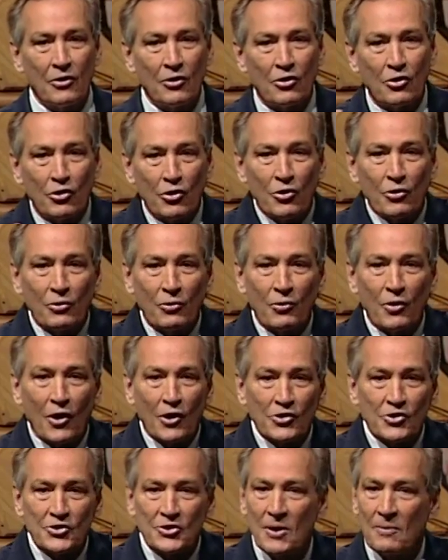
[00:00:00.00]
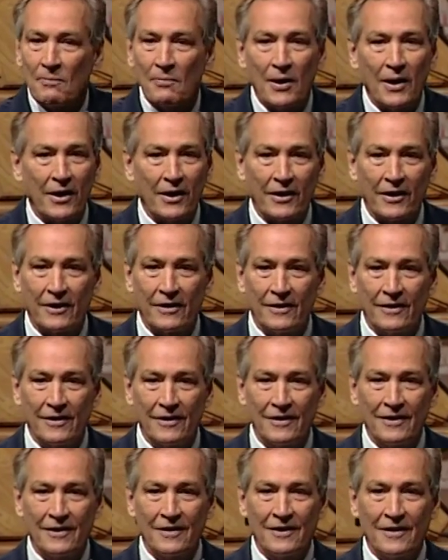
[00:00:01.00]
You are somebody
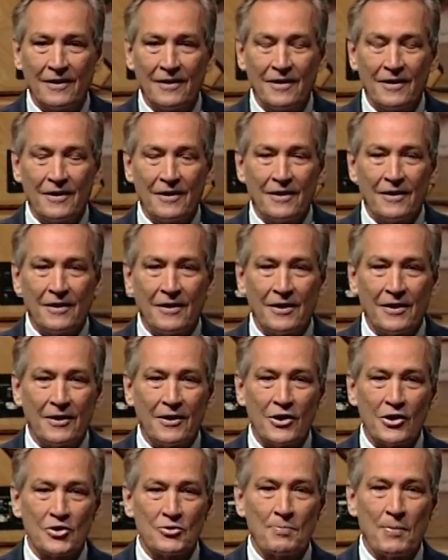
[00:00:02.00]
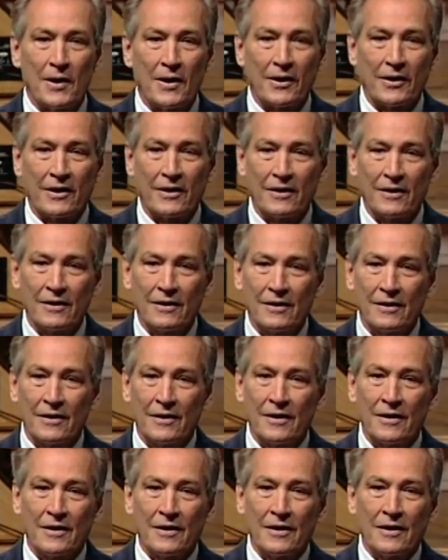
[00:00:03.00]
in his body.
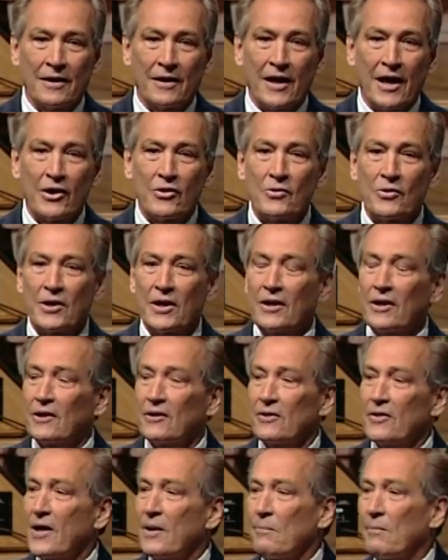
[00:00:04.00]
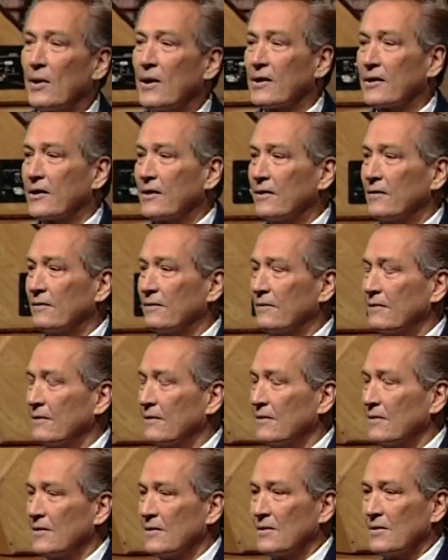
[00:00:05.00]
How do you get into that body?
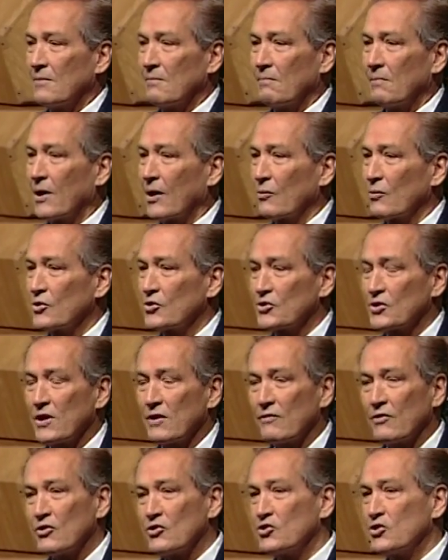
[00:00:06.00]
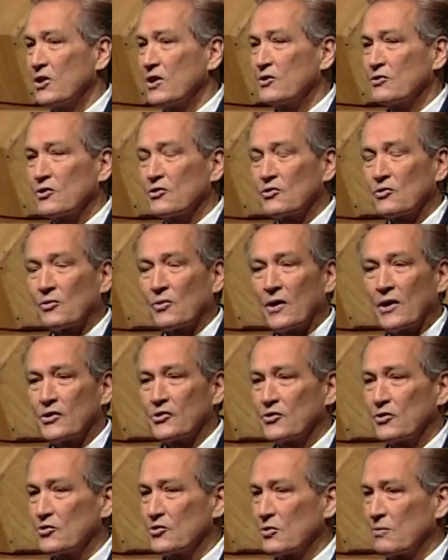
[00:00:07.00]
By receiving Jesus
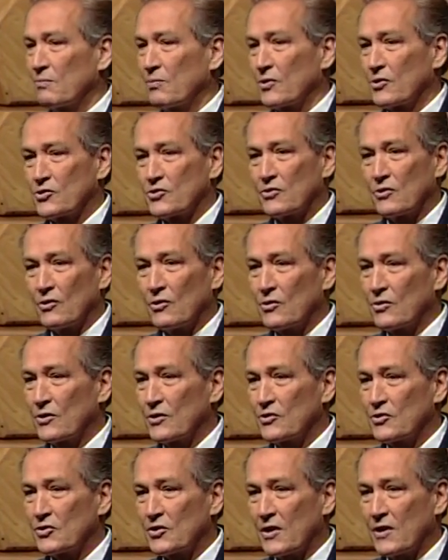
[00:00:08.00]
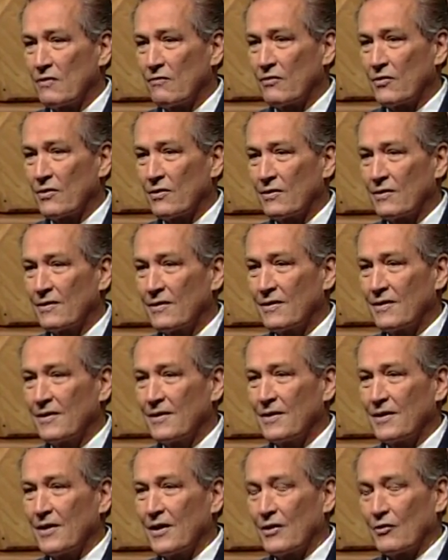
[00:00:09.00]
Christ as your personal Lord and Savior.
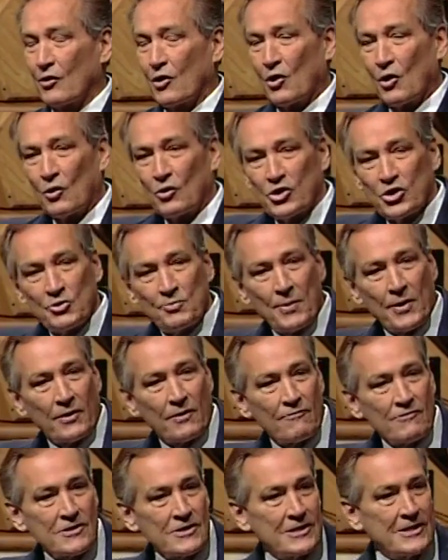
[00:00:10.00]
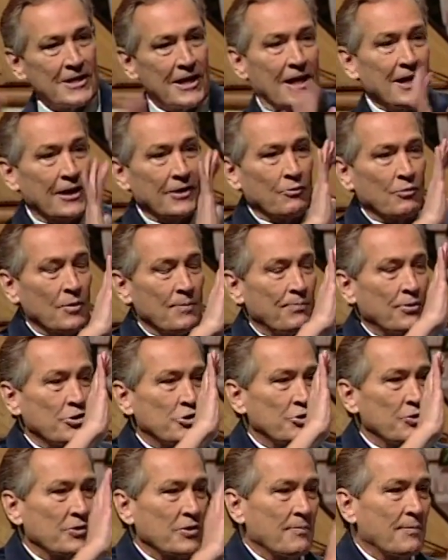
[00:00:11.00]
And the Holy Spirit of God will
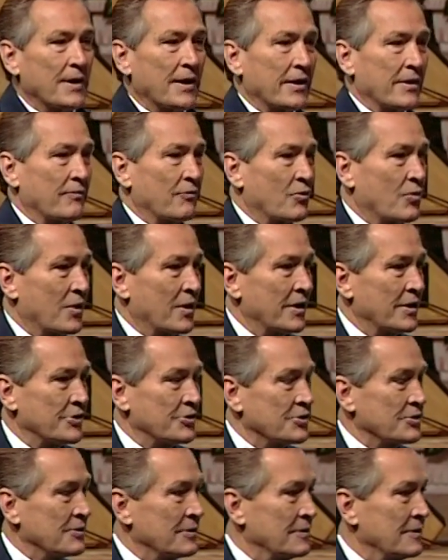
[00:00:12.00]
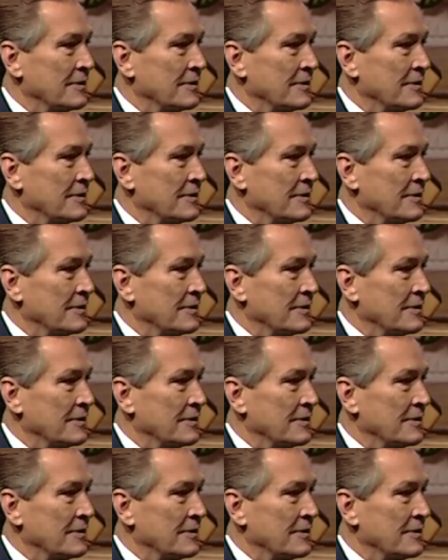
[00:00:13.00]
put you in the body of Christ,